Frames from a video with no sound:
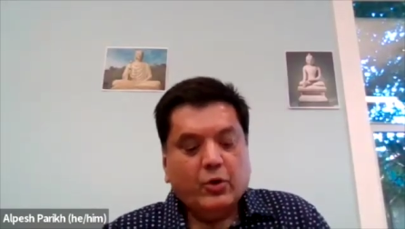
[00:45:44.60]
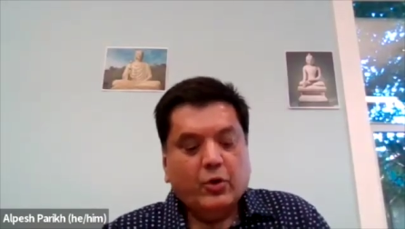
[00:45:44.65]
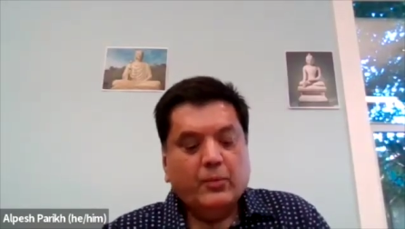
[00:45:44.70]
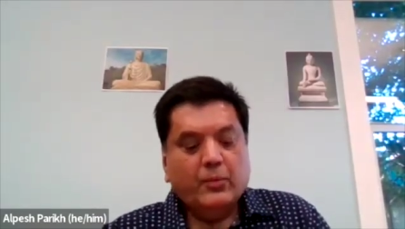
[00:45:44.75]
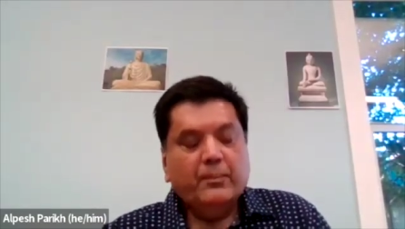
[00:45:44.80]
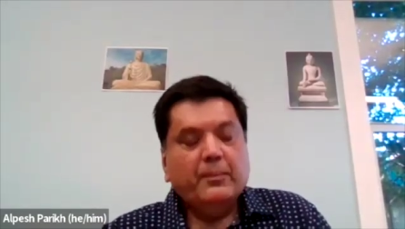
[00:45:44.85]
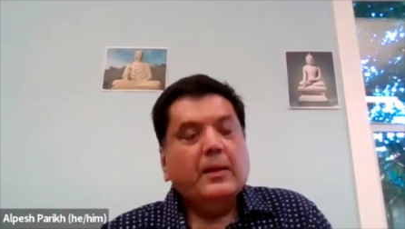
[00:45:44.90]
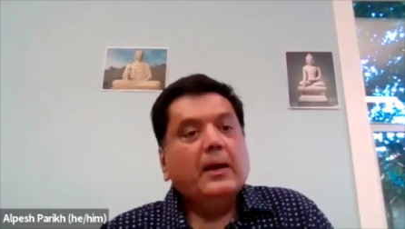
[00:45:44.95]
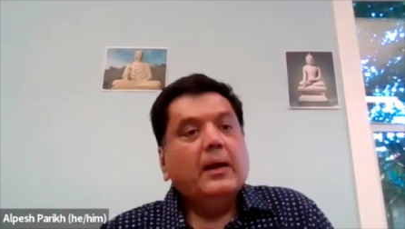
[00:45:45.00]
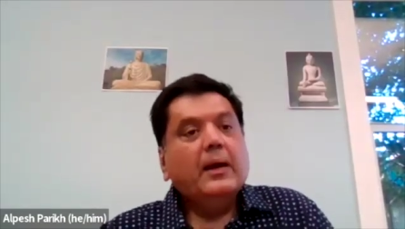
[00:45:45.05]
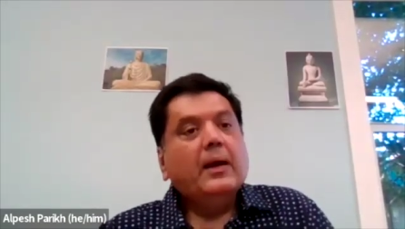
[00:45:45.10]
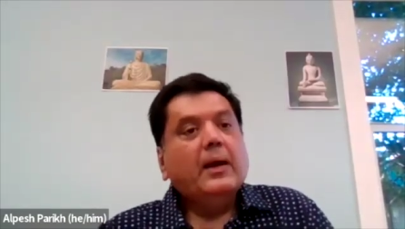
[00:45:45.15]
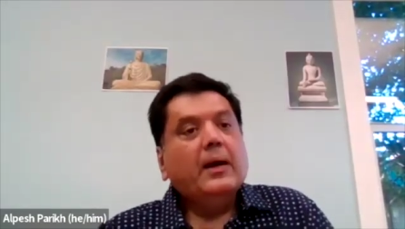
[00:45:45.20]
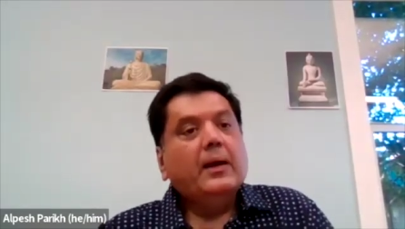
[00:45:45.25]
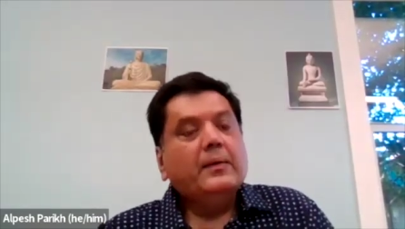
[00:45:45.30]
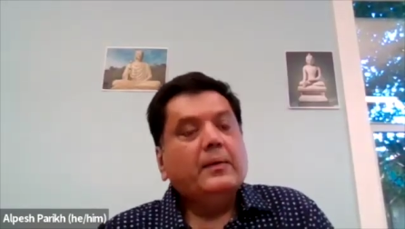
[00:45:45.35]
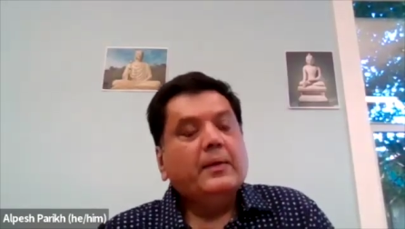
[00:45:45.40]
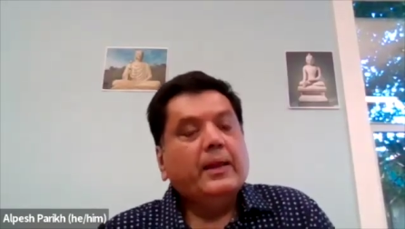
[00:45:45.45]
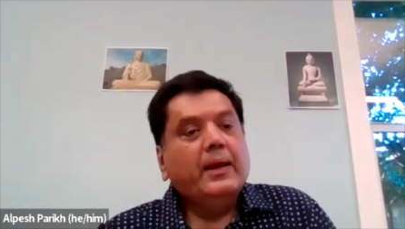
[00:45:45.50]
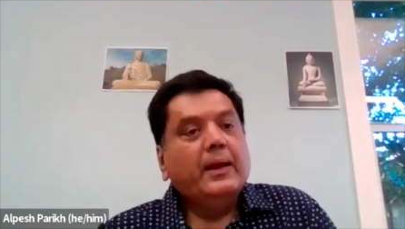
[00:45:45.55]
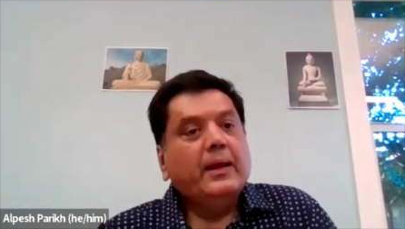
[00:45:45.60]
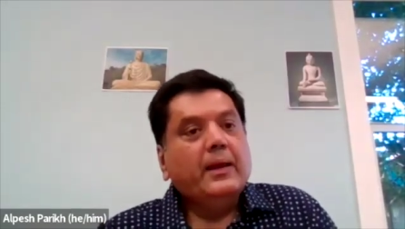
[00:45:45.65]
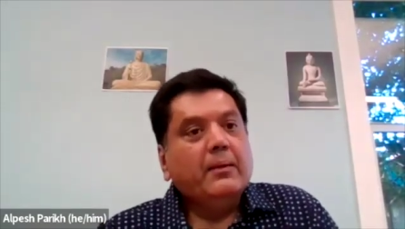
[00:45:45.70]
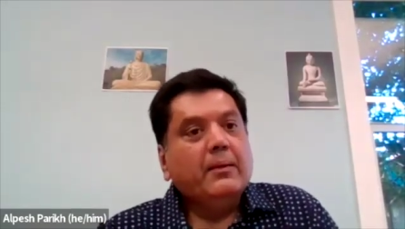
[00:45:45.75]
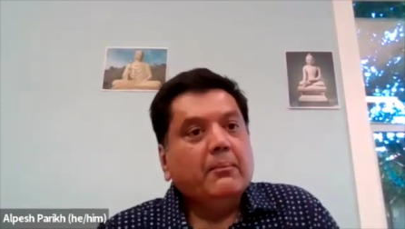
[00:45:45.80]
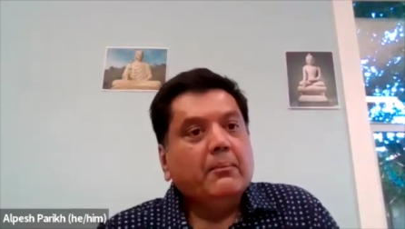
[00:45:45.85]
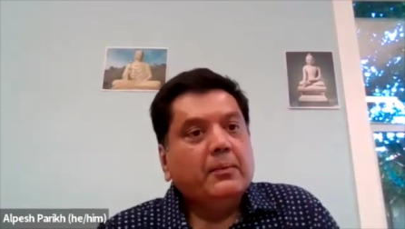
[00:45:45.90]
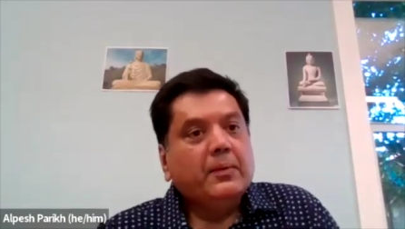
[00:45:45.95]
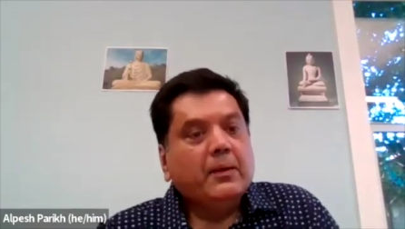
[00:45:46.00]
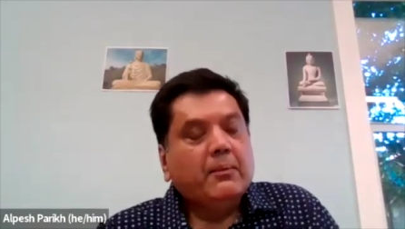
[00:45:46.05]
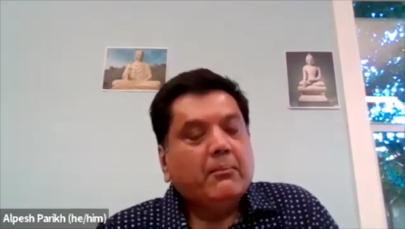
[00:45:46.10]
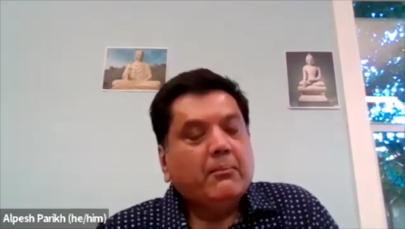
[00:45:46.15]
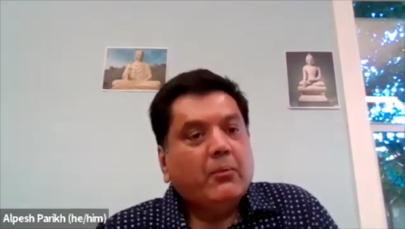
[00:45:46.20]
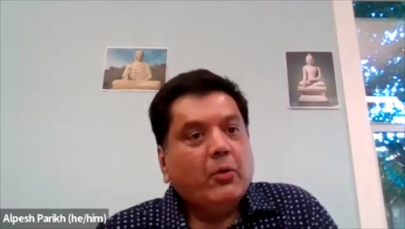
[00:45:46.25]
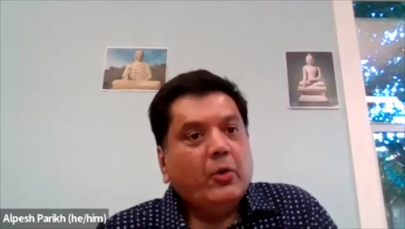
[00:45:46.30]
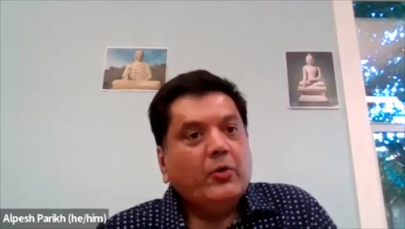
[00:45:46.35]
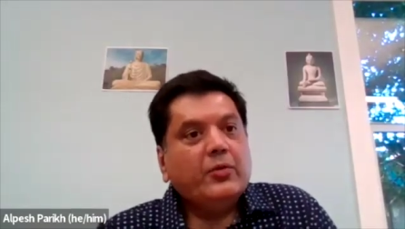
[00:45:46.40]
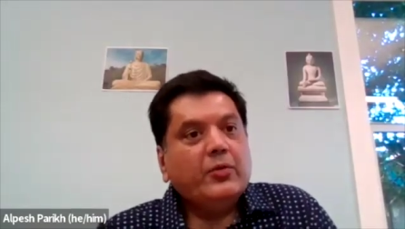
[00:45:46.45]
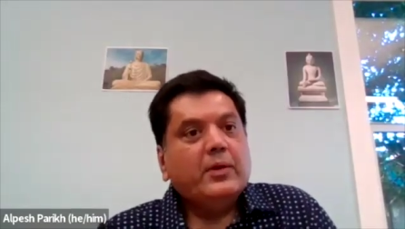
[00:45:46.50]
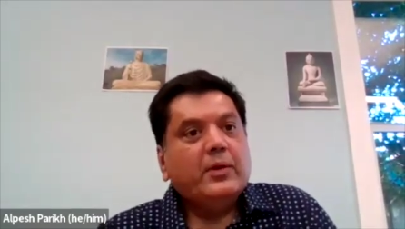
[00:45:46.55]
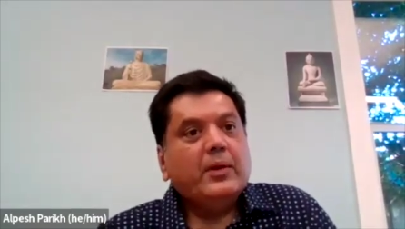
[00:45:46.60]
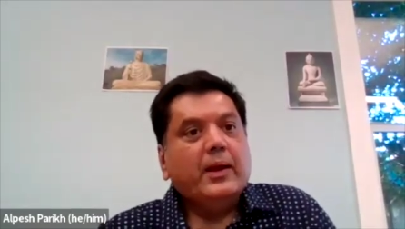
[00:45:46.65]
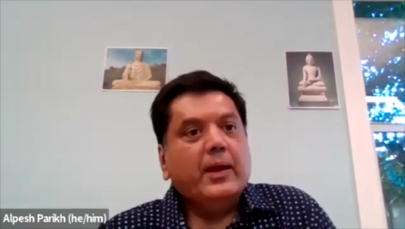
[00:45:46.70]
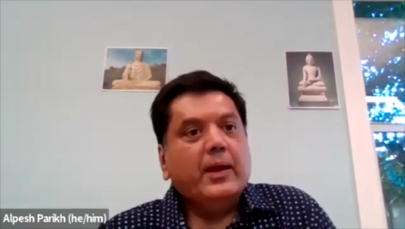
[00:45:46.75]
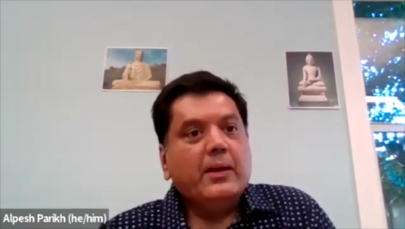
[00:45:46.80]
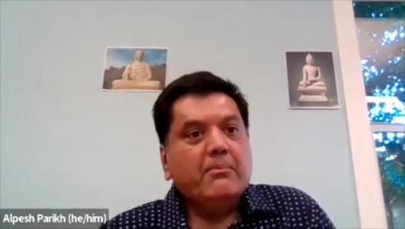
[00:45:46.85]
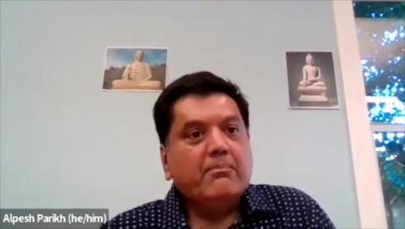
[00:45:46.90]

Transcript: So the most